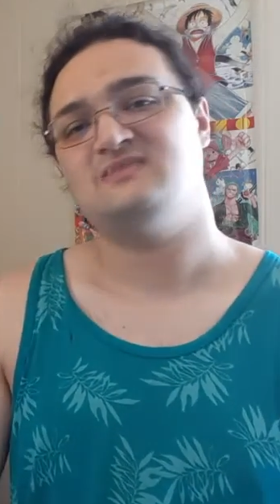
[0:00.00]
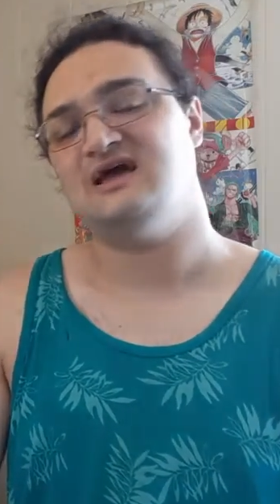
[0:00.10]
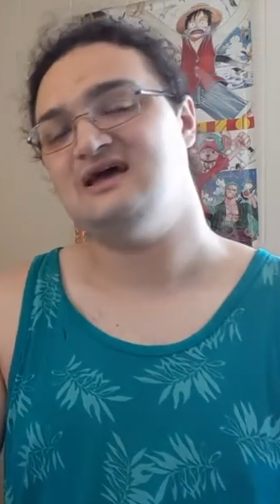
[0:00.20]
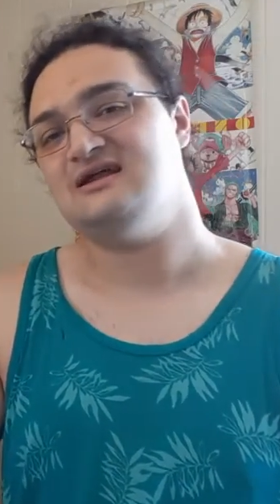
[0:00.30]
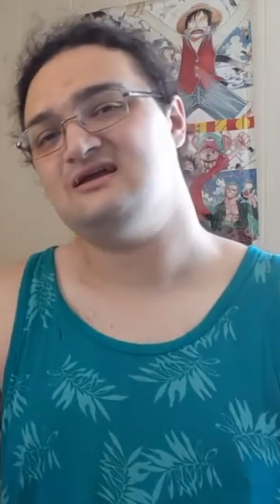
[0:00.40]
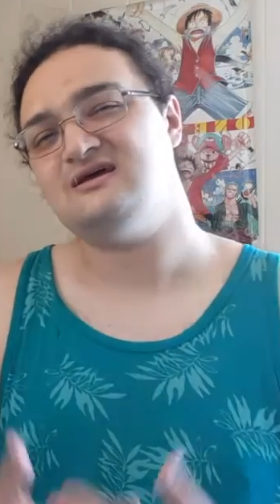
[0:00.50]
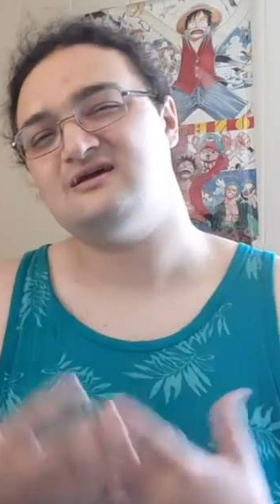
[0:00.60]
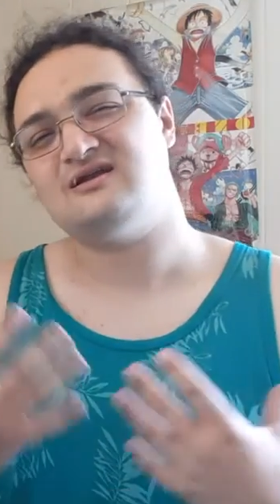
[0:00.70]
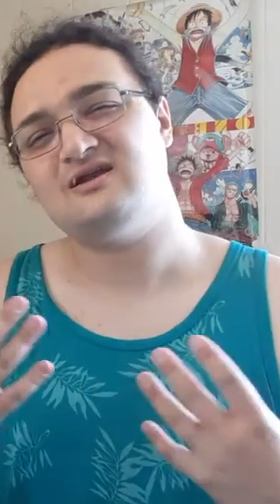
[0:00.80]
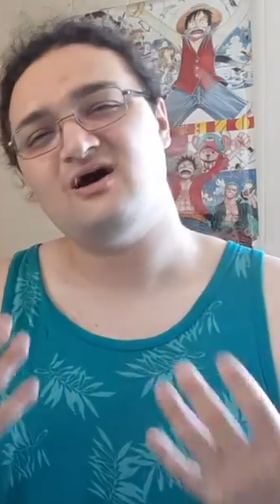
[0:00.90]
And
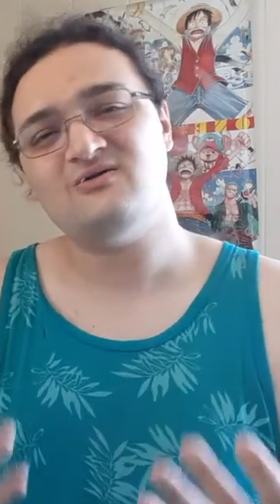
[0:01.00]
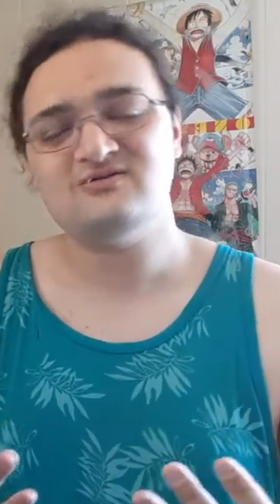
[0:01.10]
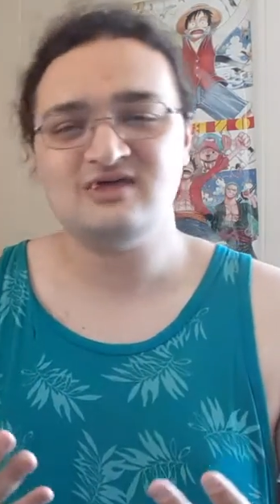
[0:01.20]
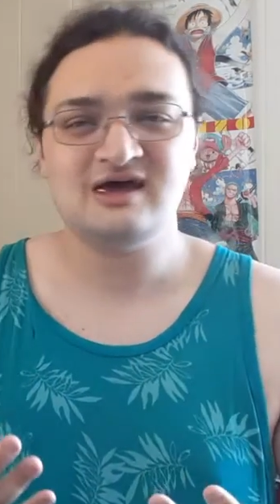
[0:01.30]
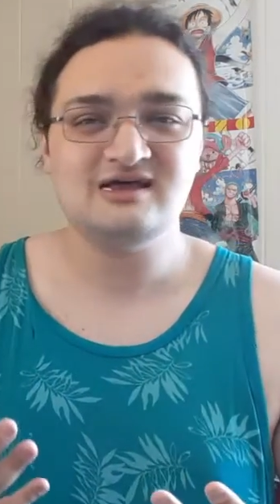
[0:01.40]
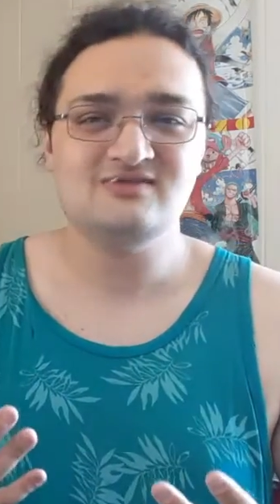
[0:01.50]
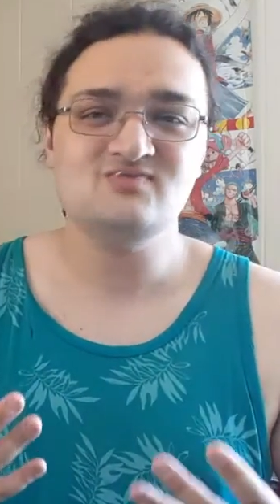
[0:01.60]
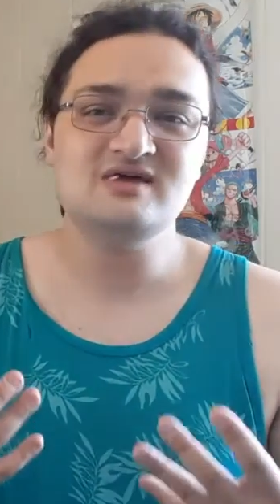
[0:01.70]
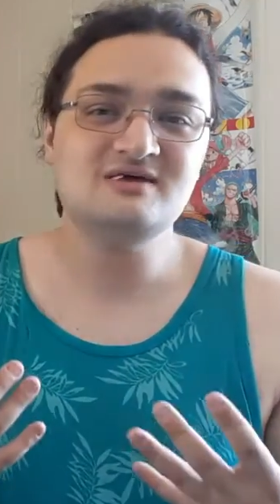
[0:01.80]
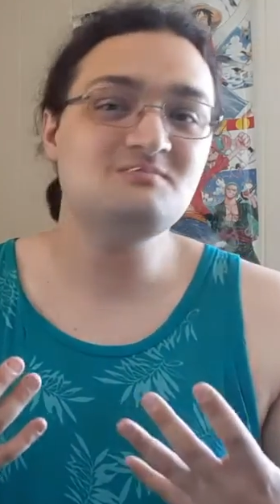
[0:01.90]
not only that,
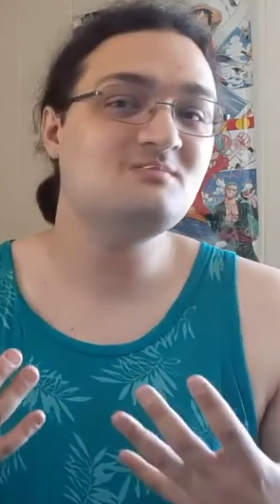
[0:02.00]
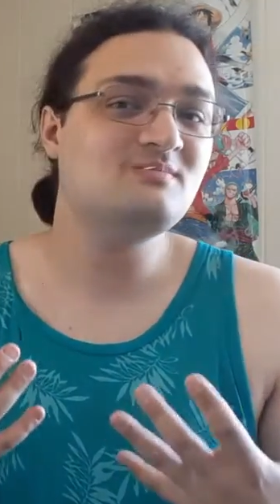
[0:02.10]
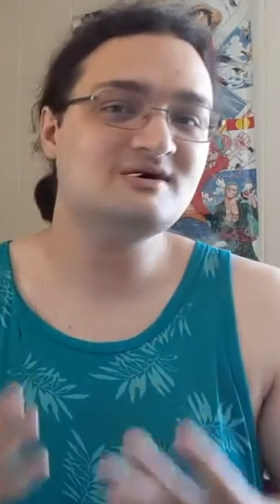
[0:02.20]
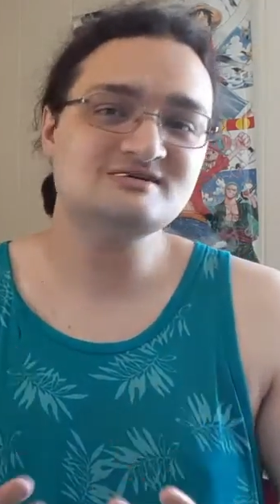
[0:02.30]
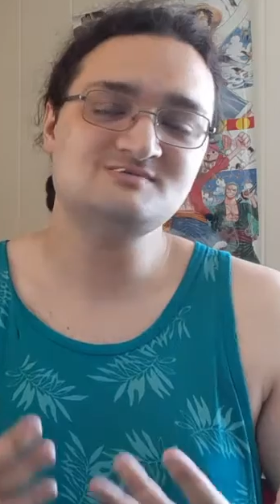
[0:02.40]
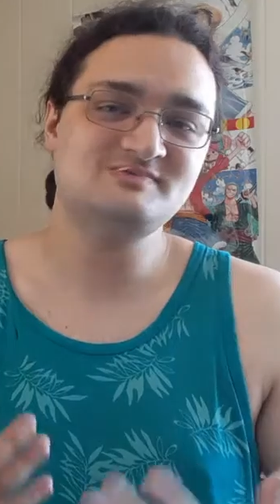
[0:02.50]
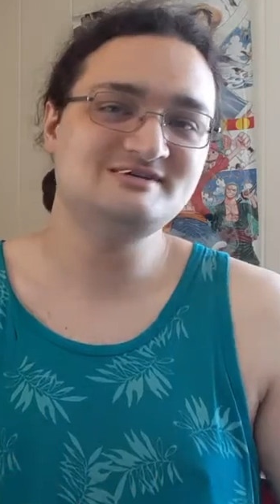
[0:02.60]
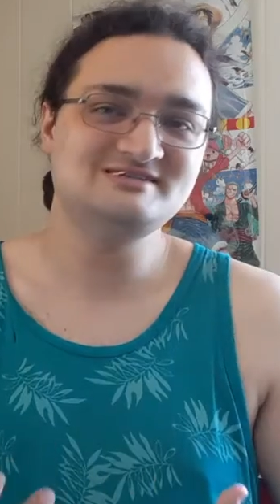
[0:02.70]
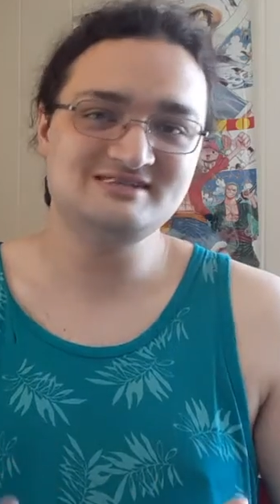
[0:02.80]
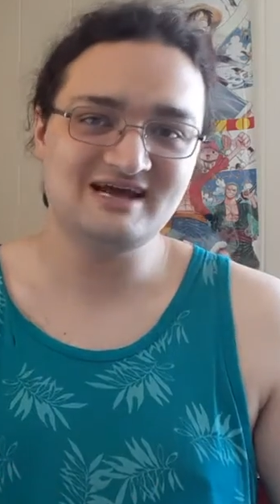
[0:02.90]
it must be
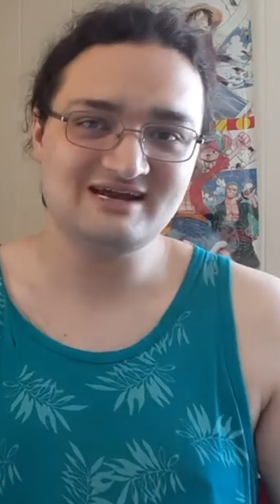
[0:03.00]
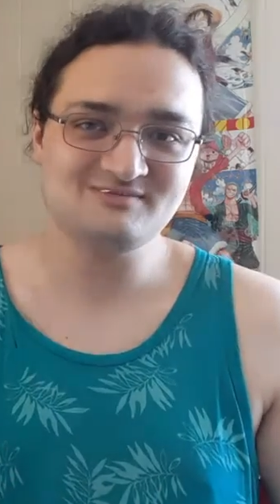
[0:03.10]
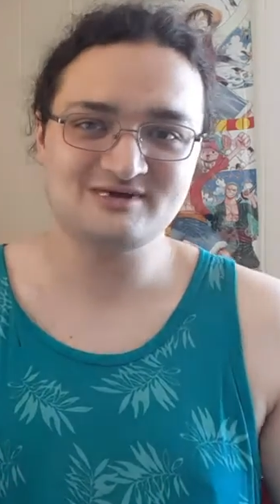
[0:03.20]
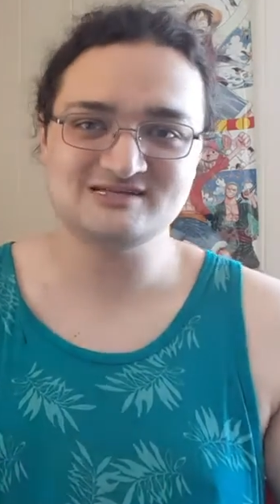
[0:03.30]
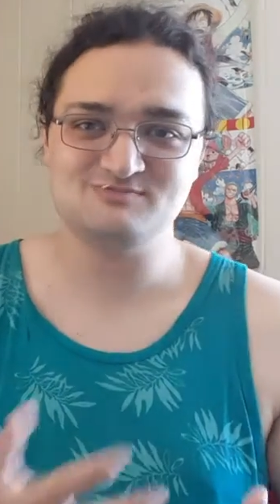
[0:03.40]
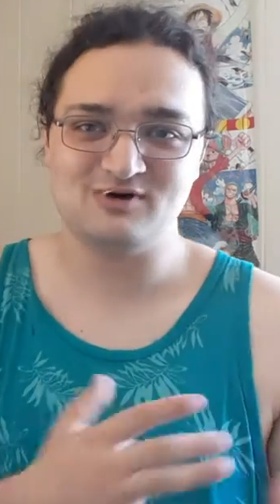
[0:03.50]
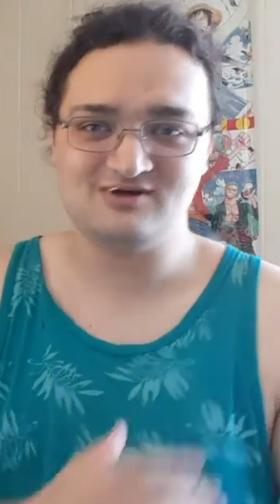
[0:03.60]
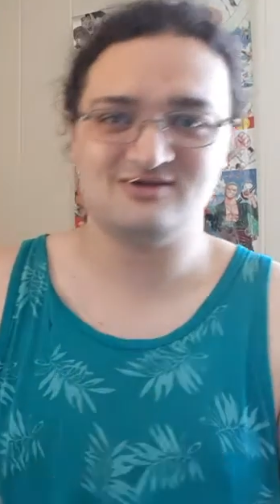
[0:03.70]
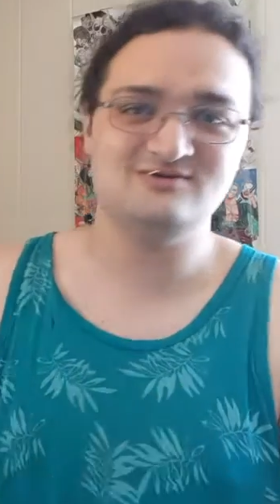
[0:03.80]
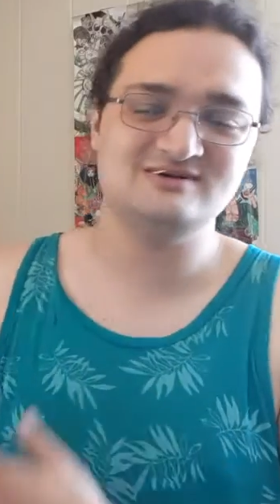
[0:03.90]
genetic because
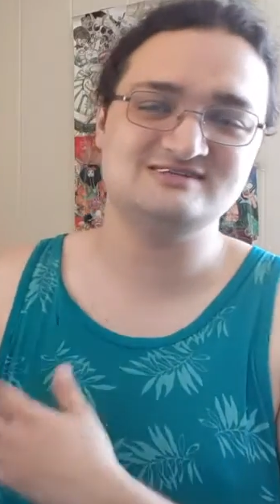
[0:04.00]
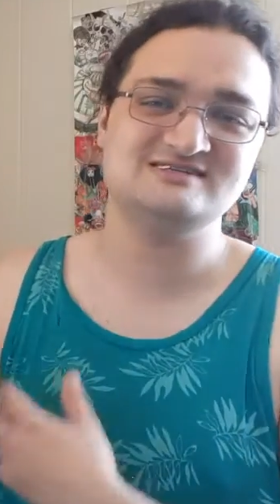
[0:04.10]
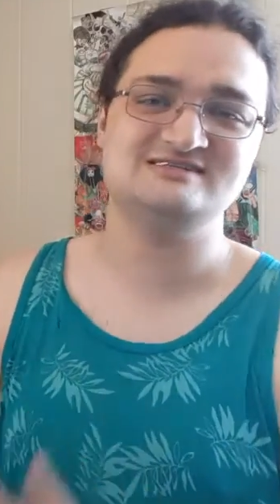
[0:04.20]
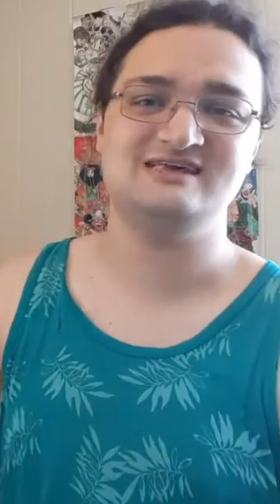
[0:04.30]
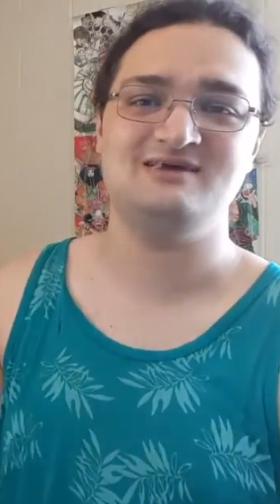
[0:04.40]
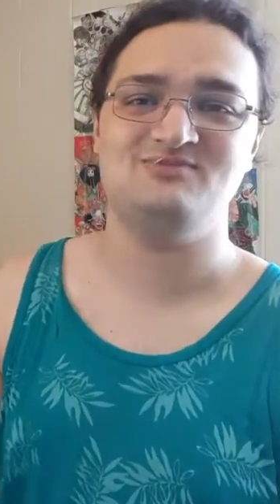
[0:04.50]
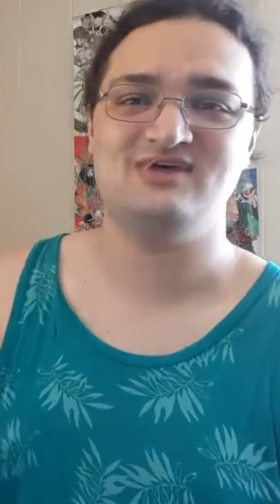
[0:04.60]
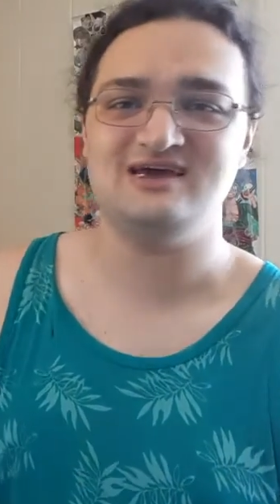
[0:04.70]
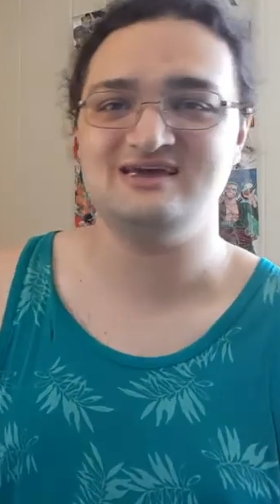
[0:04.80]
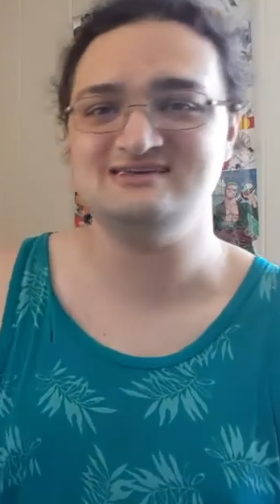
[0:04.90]
Boruto does the same thing.